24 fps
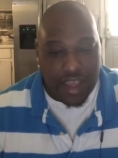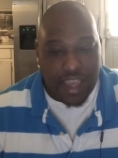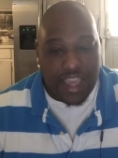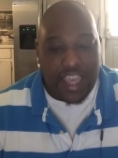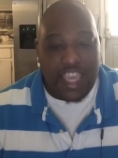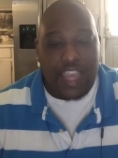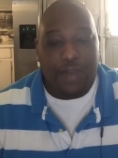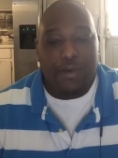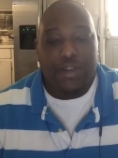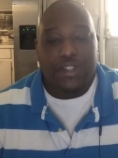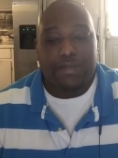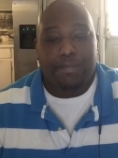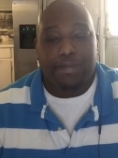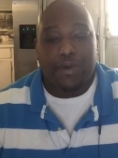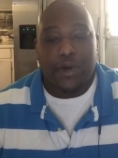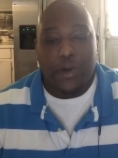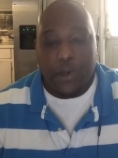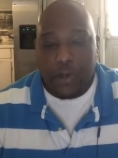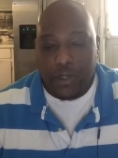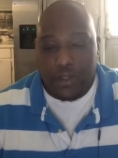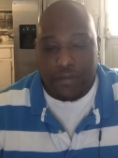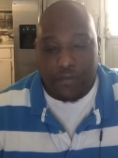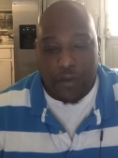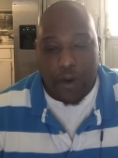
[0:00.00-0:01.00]
He was
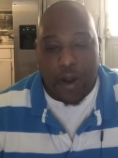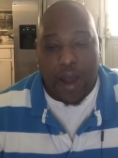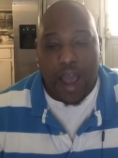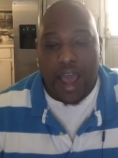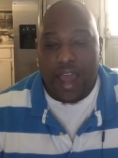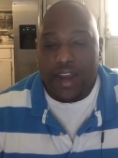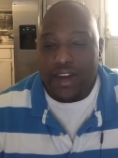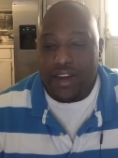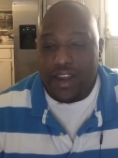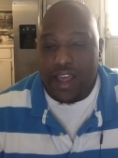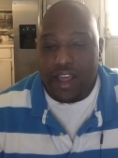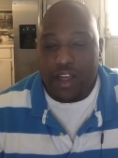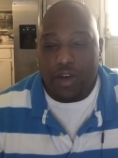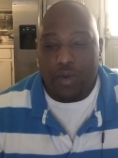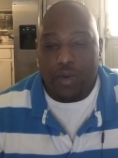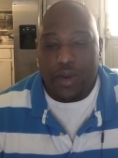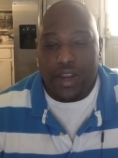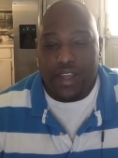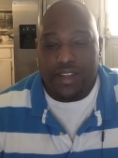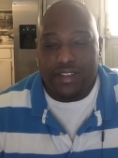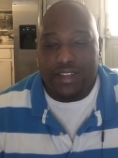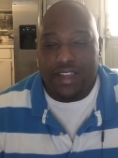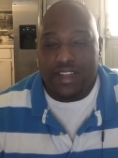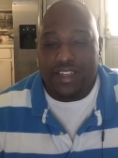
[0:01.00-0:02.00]
bruised for our
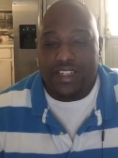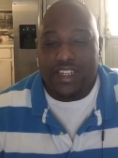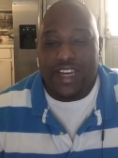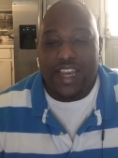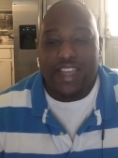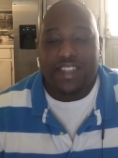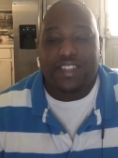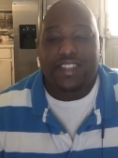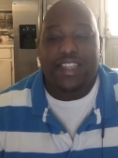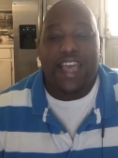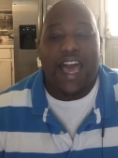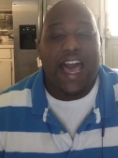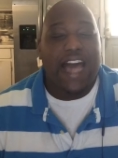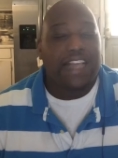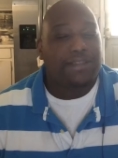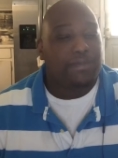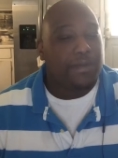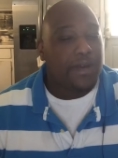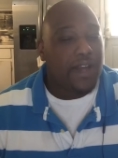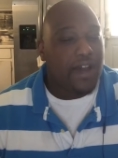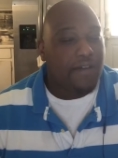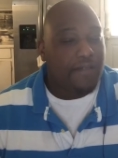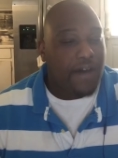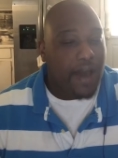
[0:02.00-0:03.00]
iniquities. The
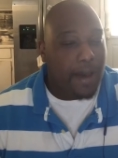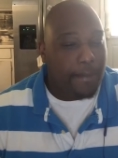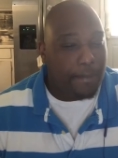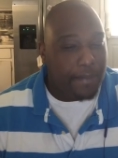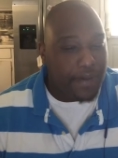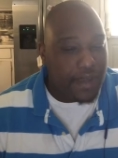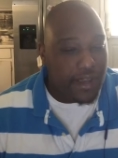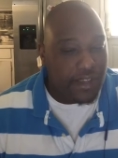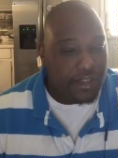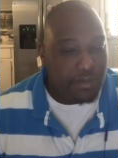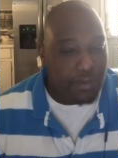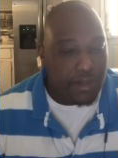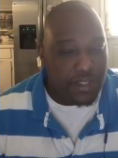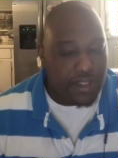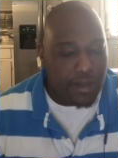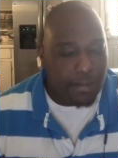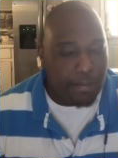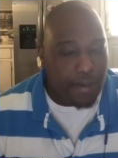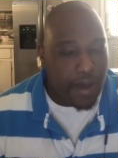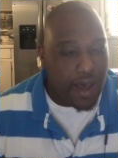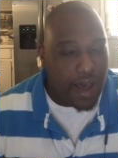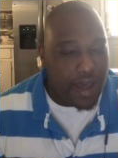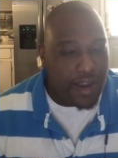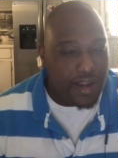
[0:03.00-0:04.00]
chastisement of our peace was
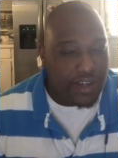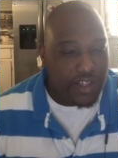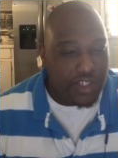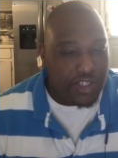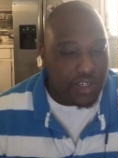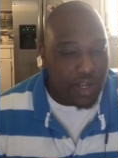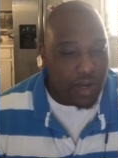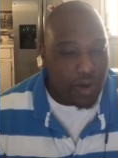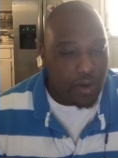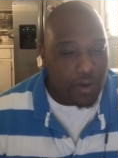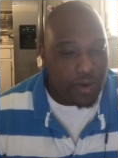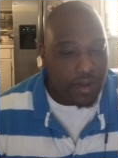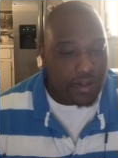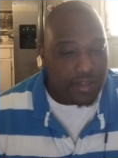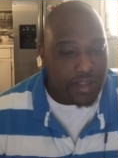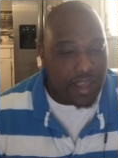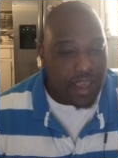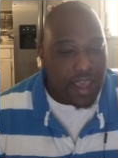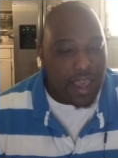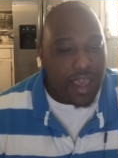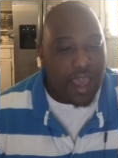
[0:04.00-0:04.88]
upon his shoulders.